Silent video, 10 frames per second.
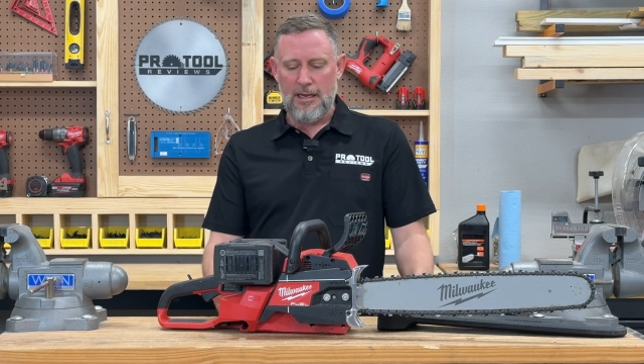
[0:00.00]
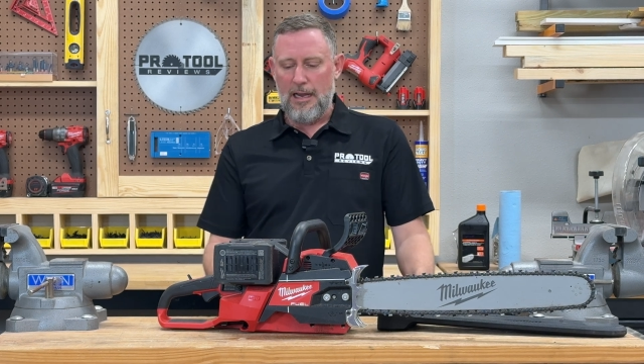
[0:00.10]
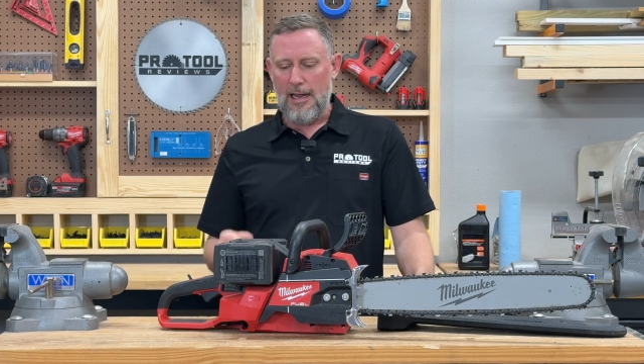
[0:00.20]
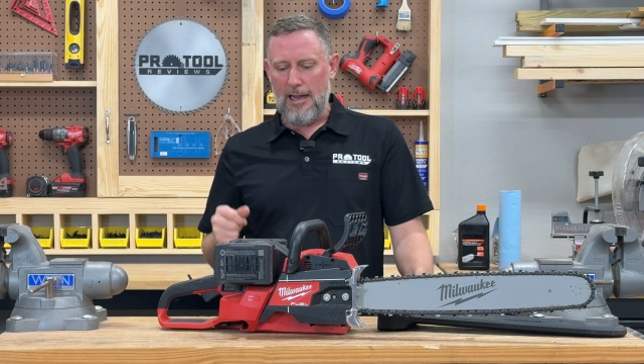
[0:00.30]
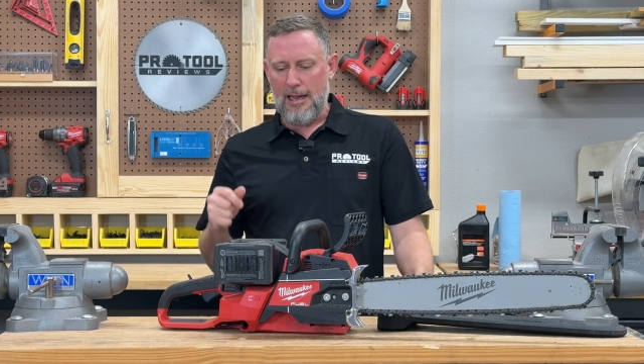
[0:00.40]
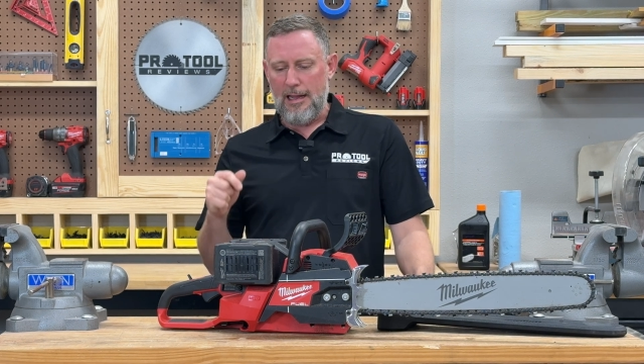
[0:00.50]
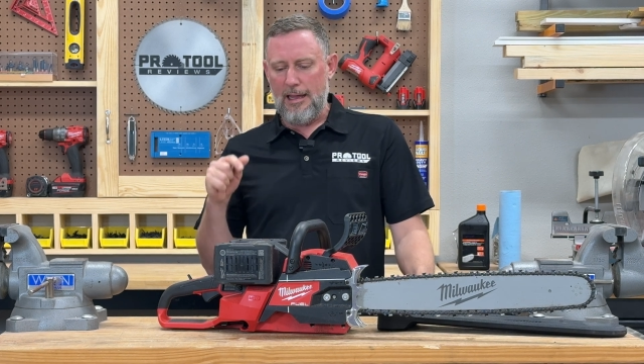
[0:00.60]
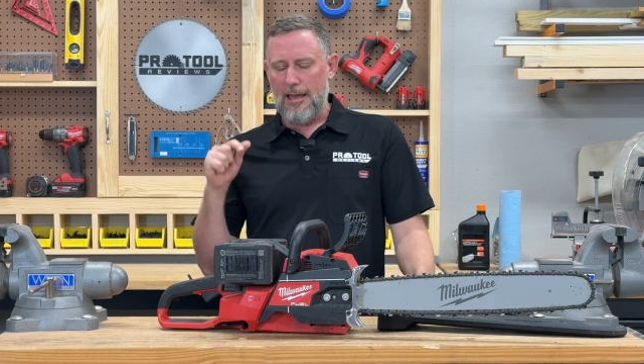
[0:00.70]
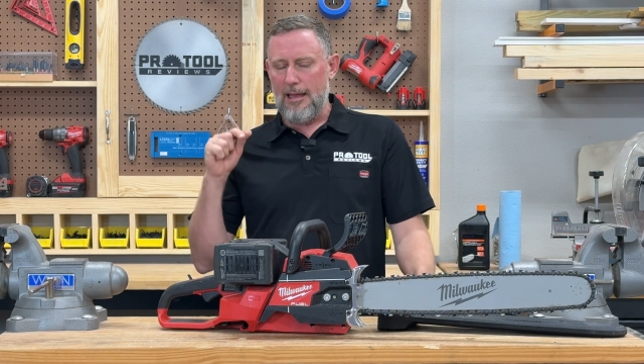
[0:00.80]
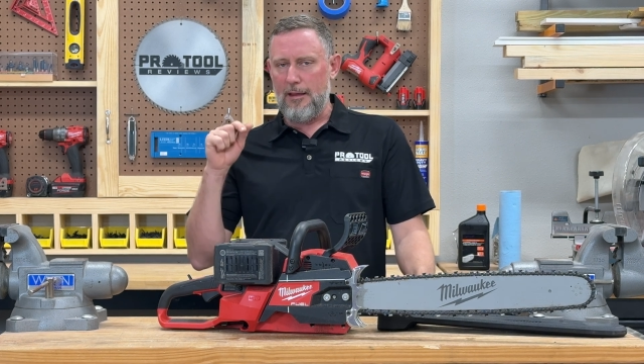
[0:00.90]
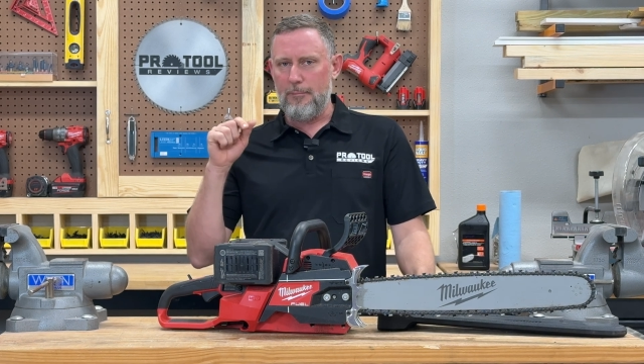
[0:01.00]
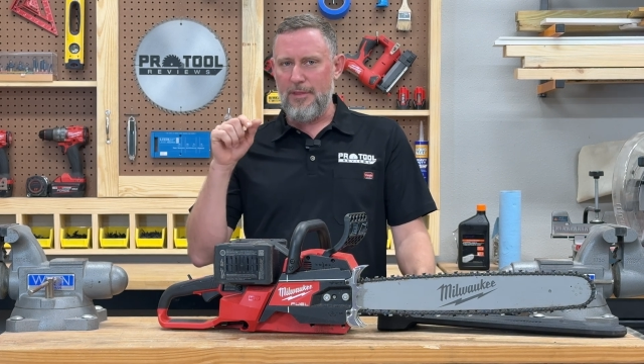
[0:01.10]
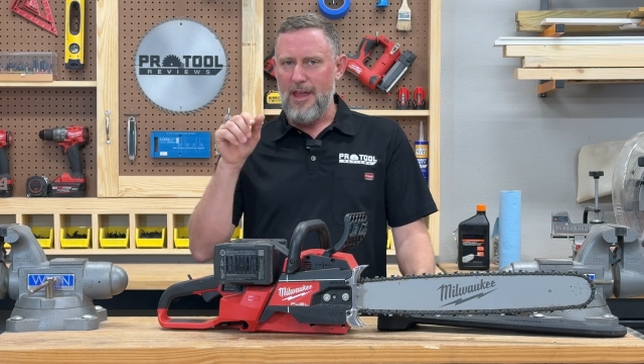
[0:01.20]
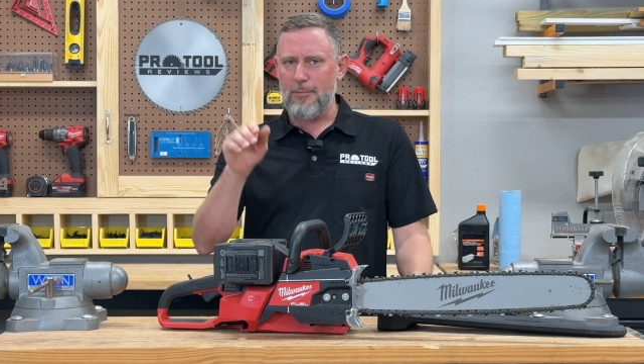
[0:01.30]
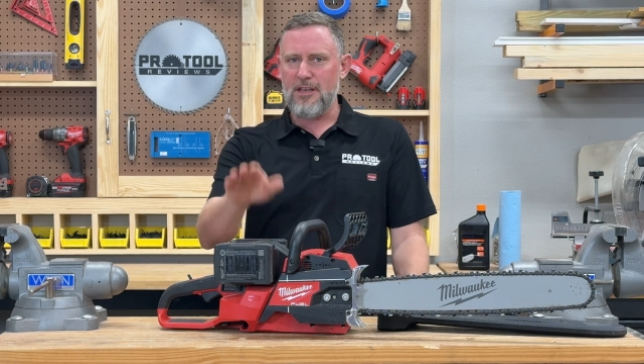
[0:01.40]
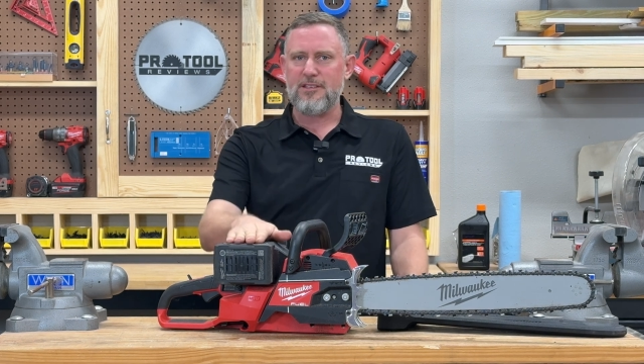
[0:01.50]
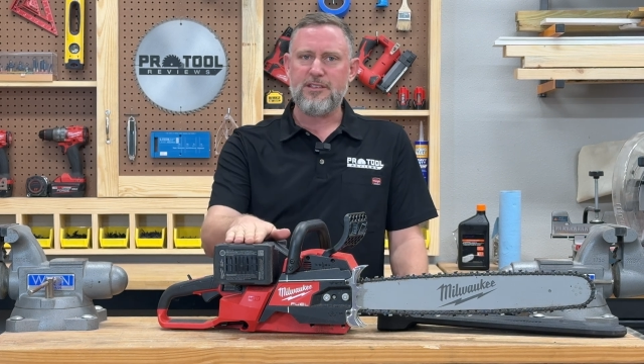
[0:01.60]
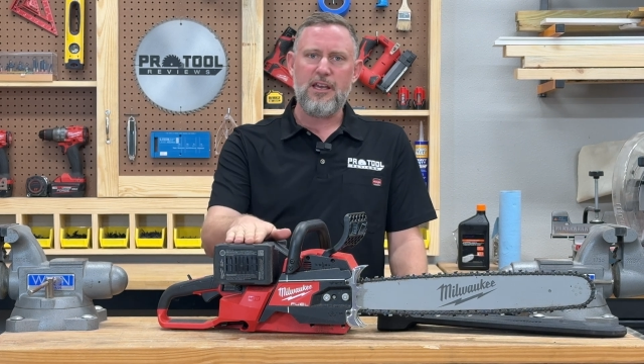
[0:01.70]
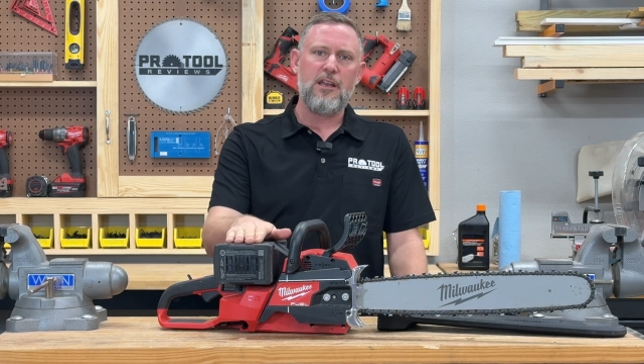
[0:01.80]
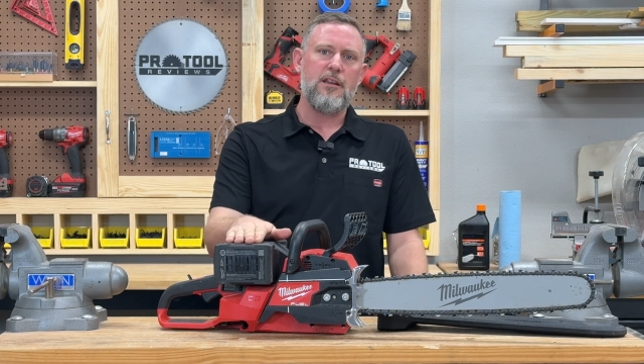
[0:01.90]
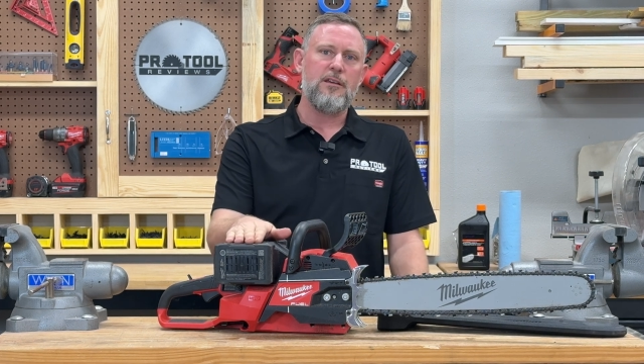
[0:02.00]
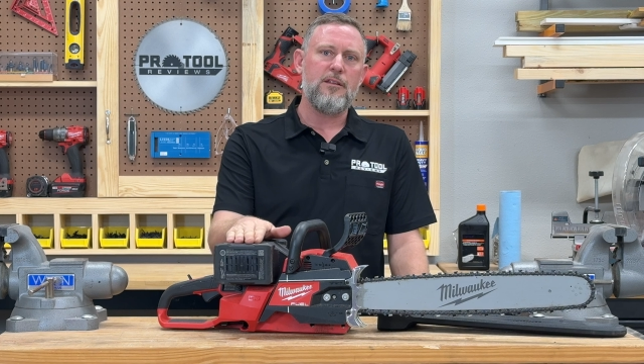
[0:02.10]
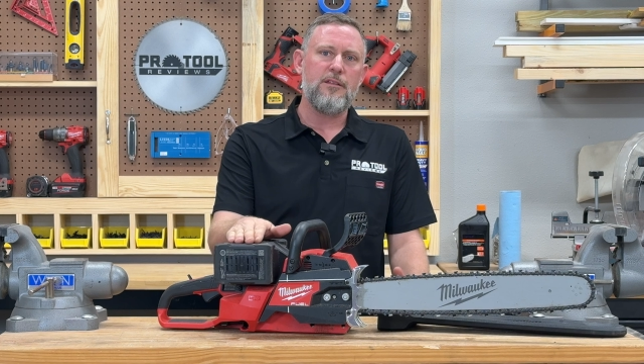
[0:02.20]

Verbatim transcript: Uh, But that being said,